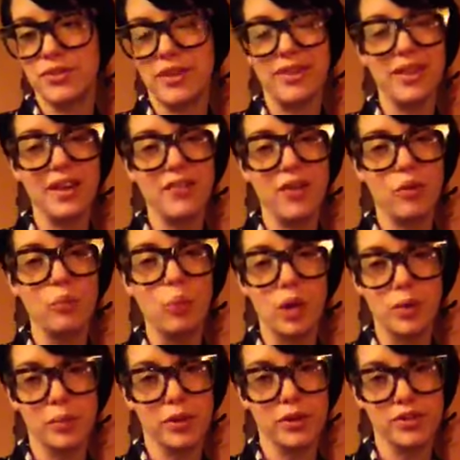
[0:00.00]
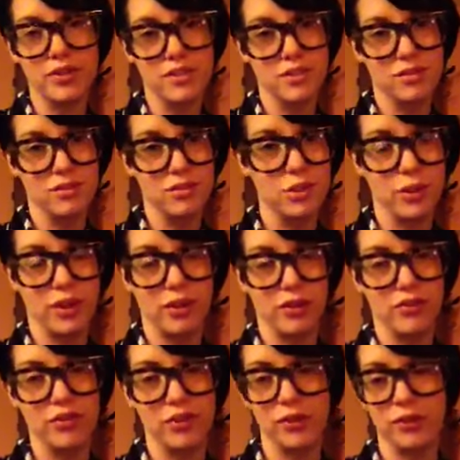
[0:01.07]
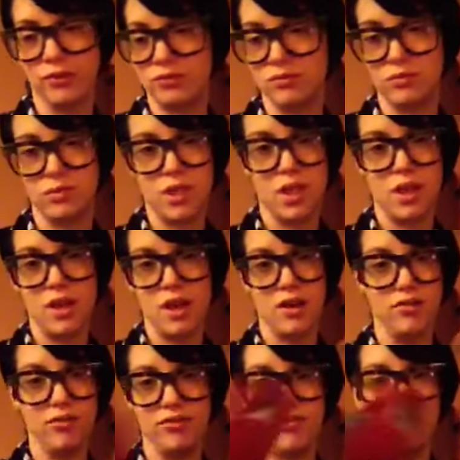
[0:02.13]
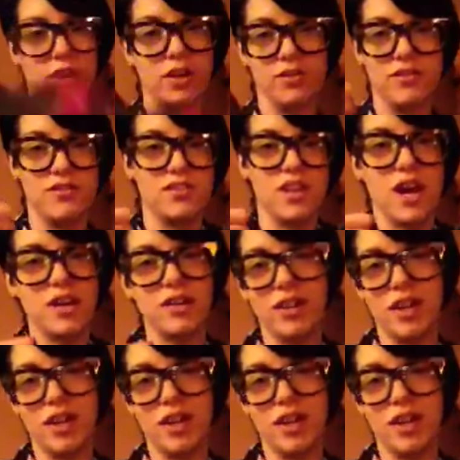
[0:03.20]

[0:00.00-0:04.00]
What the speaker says: I think I found one person doing a review of a style.